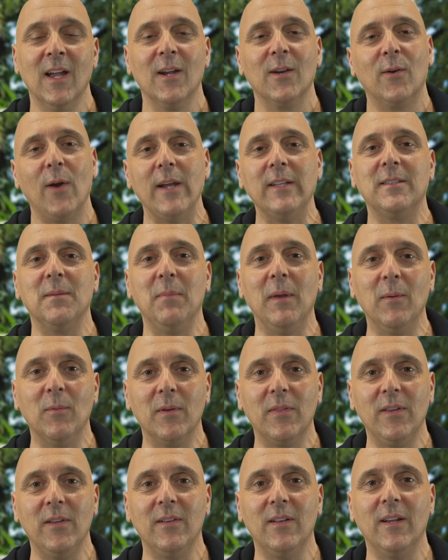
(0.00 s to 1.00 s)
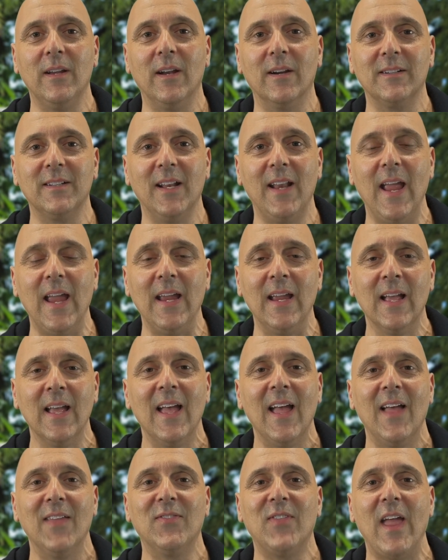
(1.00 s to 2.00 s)
Great to be with you here today,
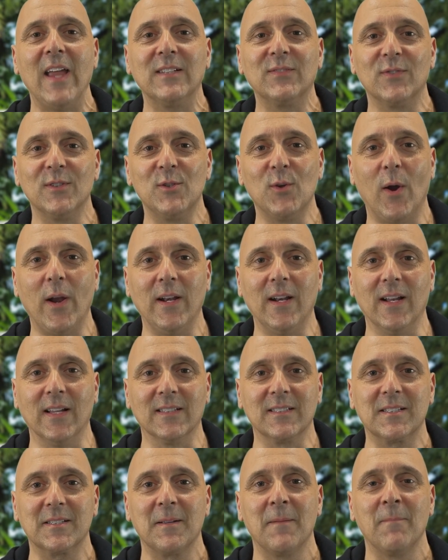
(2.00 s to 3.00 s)
and thanks for joining us.